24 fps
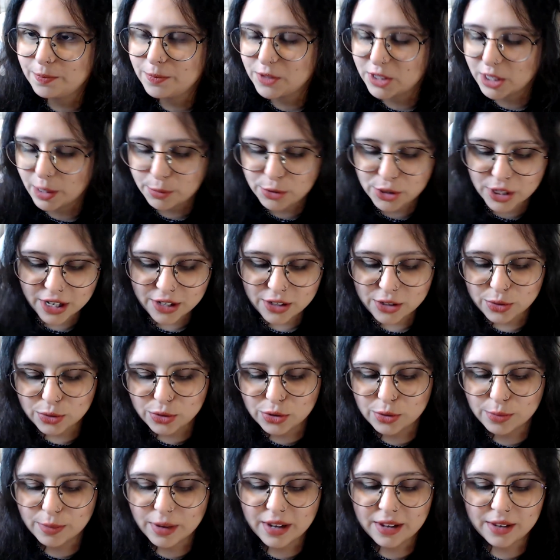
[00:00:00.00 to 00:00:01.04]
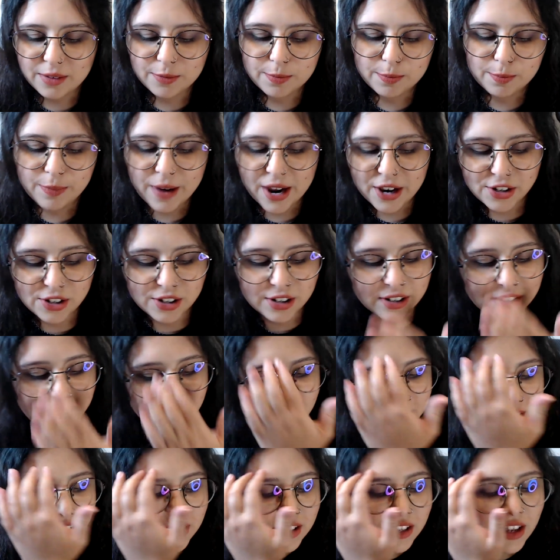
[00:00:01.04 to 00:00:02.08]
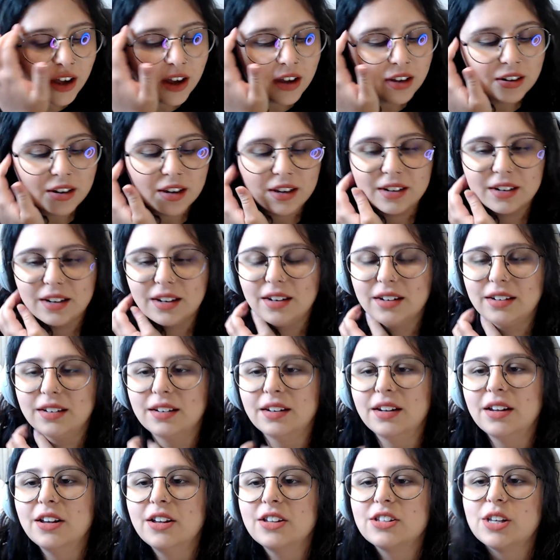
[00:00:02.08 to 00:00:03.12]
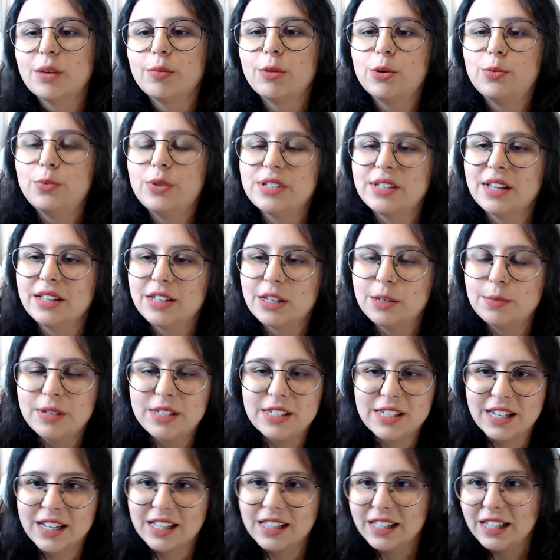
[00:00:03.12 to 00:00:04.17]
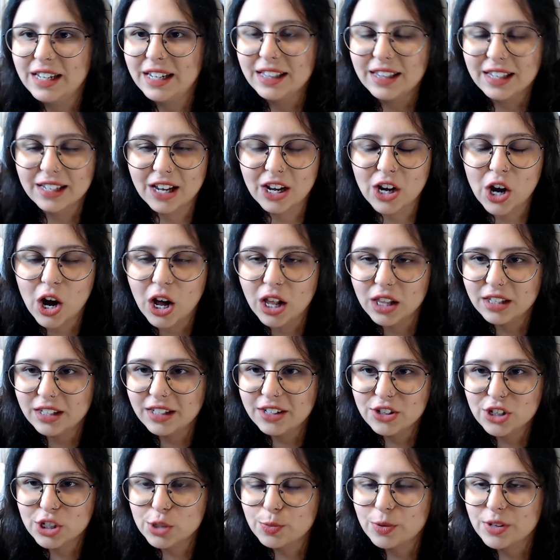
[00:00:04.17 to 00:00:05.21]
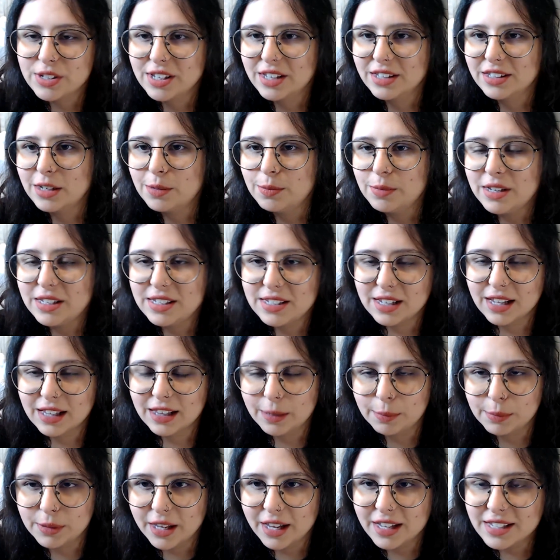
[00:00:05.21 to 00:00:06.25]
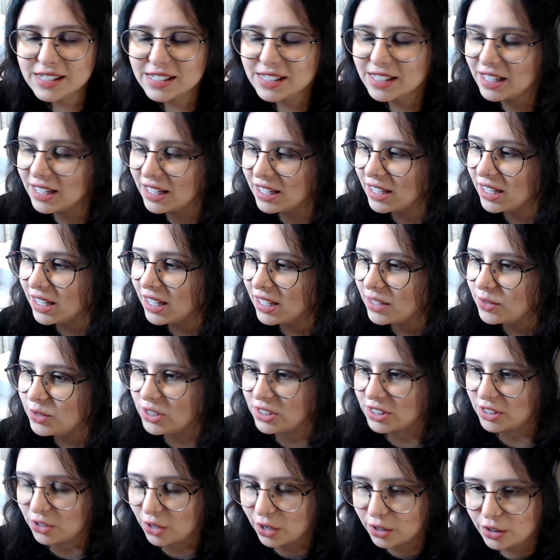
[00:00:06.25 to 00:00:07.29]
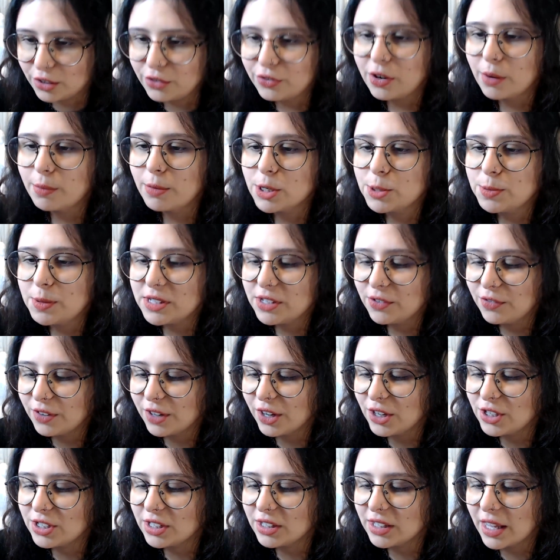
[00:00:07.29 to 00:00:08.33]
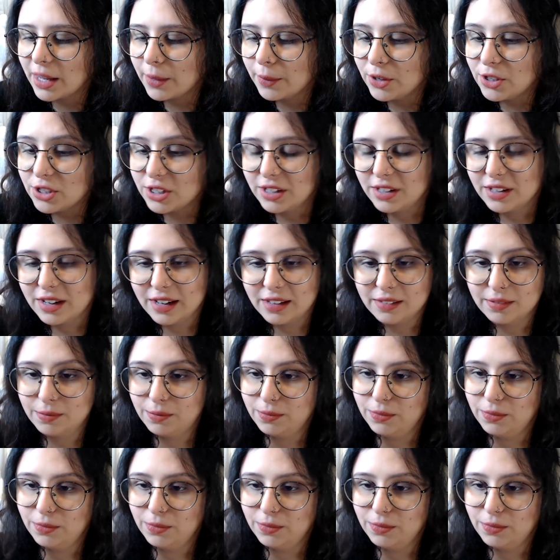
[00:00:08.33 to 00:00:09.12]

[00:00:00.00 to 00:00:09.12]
subject to do my bachelor thesis on, and then someone presented me TLA, like a colleague just presented me TLA plus, which is another formal specification language, and I